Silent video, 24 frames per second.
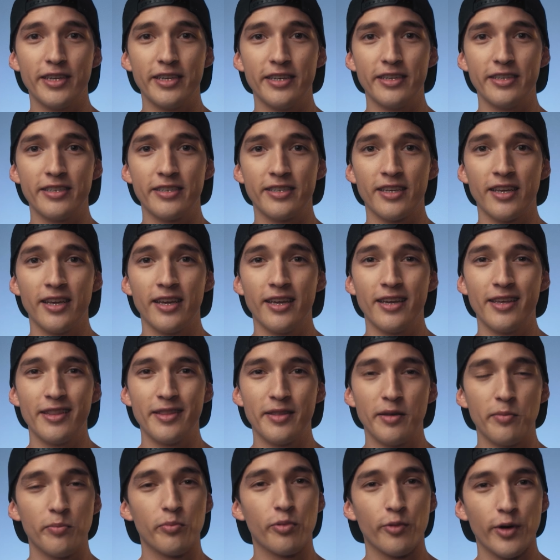is
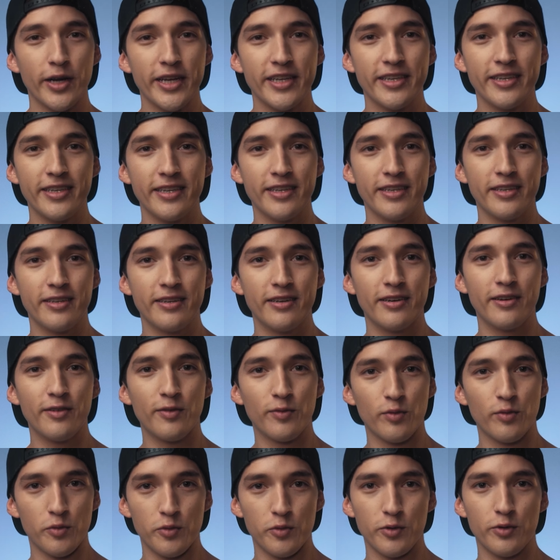the breaking
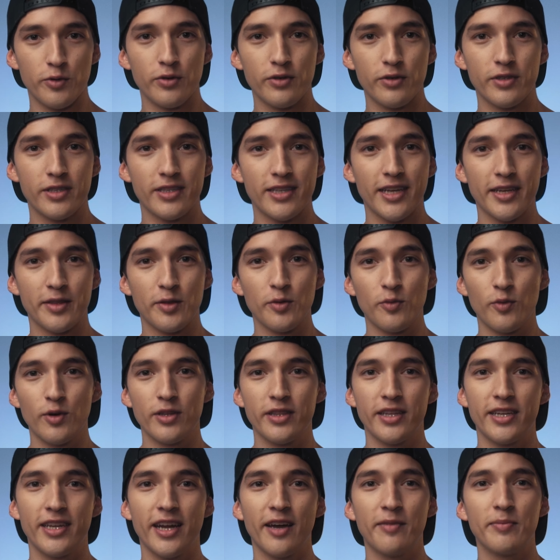of rules, like the one
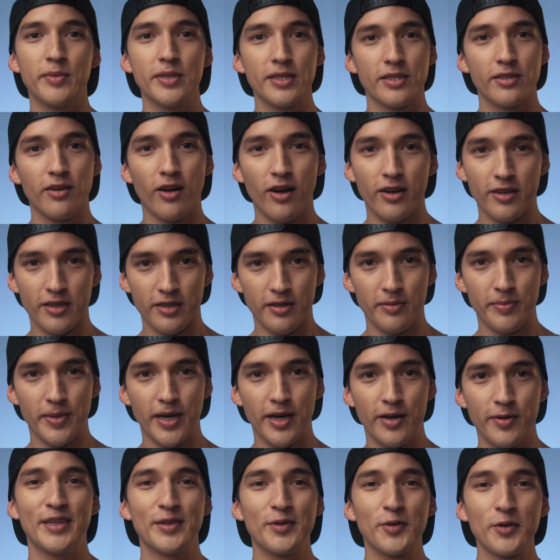that I've been talking
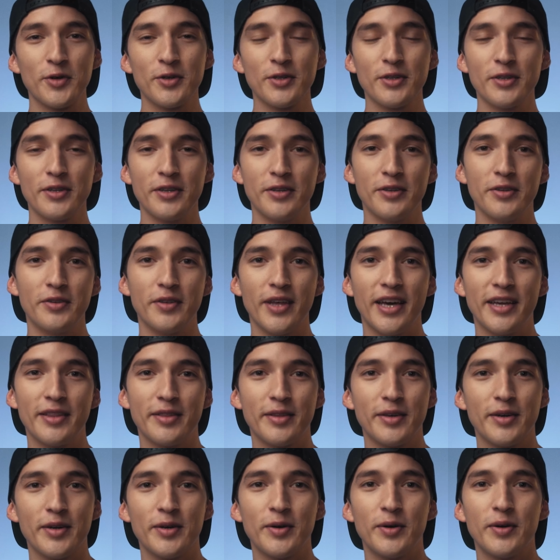about. In order to do that
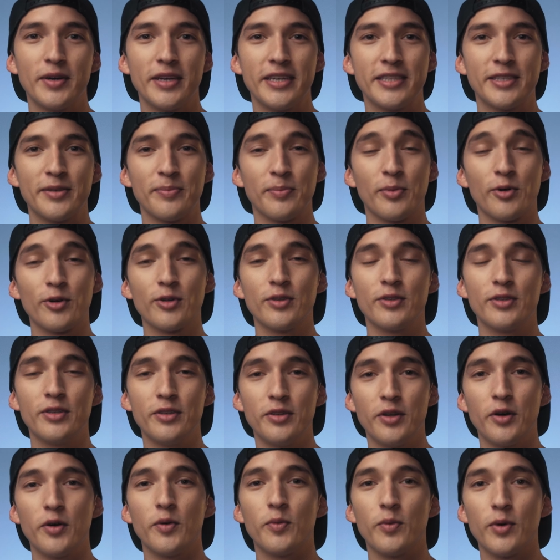though, it's important to
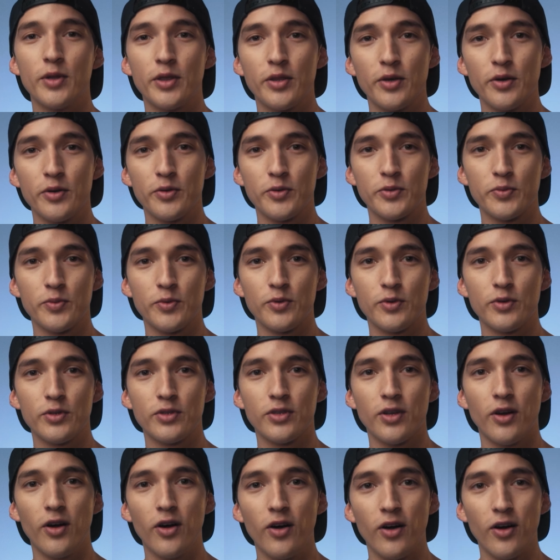know what those rules
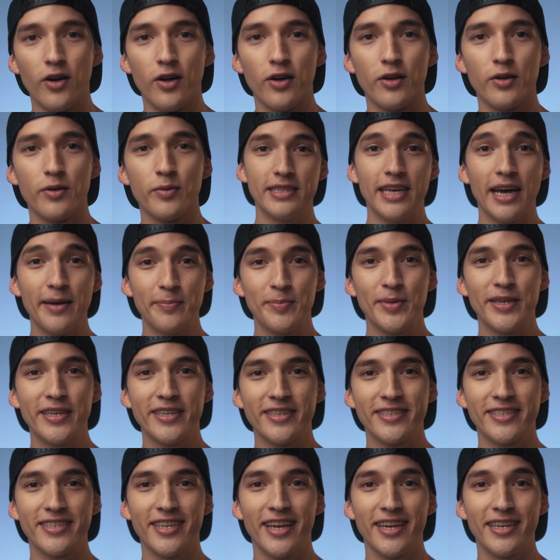are. That being
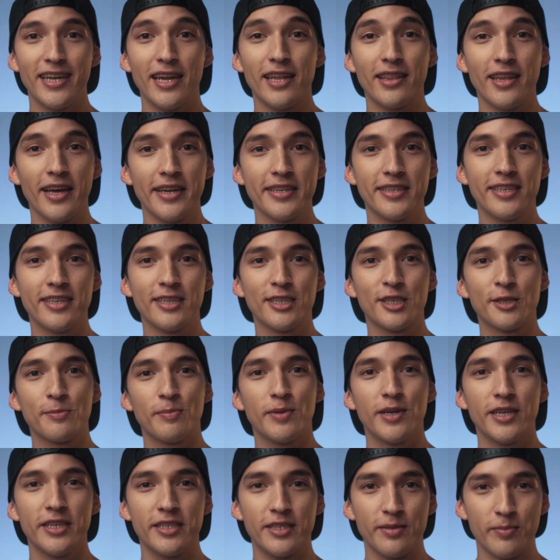said, I'd like to
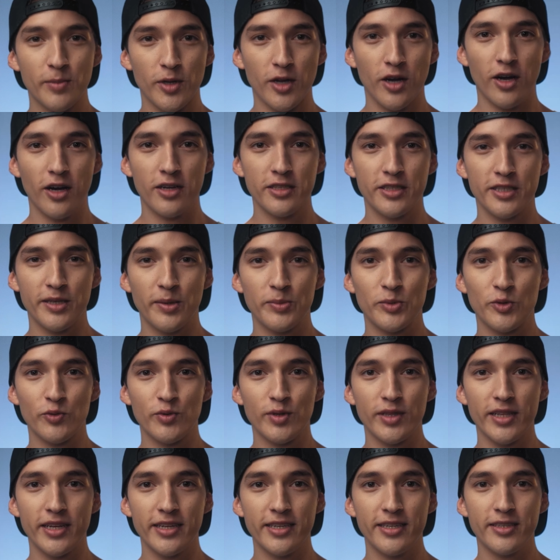explain some concepts
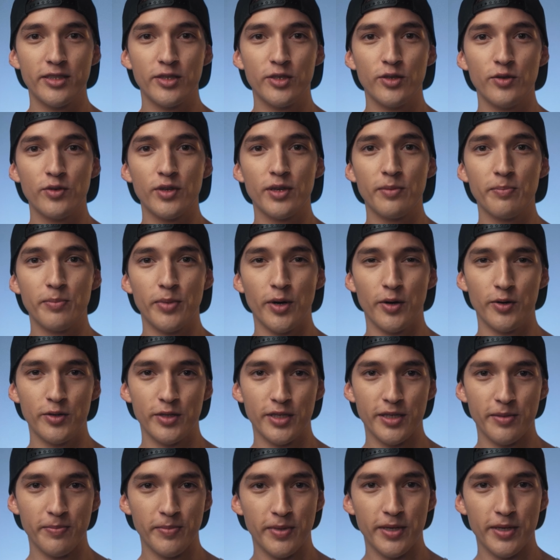related to composing